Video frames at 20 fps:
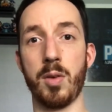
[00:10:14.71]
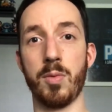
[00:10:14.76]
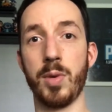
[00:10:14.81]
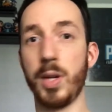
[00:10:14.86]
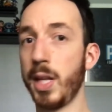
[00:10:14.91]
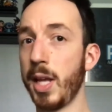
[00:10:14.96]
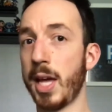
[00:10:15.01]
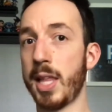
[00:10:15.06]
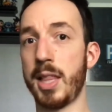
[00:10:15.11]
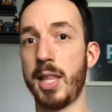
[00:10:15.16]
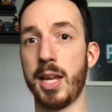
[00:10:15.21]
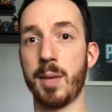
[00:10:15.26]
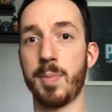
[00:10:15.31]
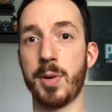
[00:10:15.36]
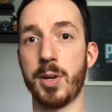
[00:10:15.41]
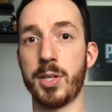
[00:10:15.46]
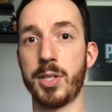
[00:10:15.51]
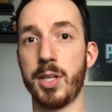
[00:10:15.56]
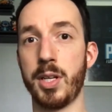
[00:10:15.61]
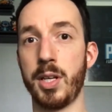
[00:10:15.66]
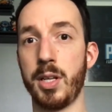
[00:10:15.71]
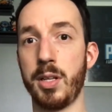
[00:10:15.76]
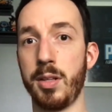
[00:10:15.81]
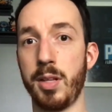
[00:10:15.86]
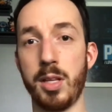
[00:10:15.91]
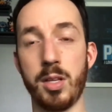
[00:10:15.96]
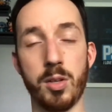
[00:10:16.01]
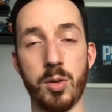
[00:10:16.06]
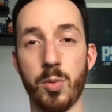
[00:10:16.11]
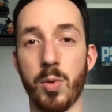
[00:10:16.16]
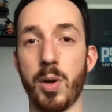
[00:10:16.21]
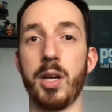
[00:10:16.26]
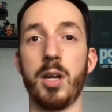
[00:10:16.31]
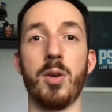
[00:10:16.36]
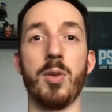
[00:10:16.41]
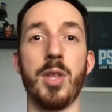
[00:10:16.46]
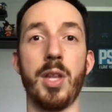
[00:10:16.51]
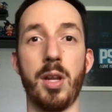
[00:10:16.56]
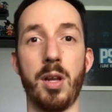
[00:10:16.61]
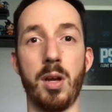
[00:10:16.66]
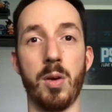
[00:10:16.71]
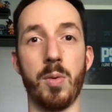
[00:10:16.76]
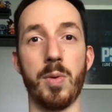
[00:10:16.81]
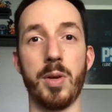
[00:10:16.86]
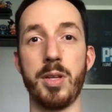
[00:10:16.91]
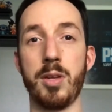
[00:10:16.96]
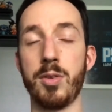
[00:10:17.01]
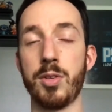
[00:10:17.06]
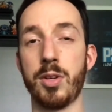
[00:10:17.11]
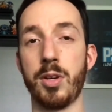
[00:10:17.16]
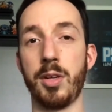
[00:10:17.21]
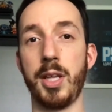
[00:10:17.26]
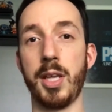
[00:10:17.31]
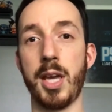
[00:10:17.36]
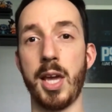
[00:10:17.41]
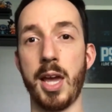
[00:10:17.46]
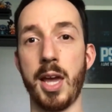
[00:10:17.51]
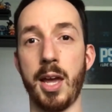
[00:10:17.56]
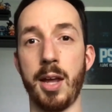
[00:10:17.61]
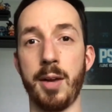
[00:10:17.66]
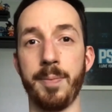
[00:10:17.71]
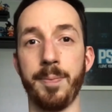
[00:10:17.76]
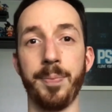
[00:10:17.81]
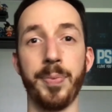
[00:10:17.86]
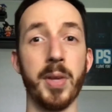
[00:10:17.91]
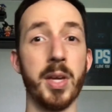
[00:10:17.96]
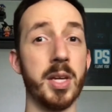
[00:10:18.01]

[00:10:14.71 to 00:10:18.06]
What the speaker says: really athletic person and you want to go the long one, you certainly can.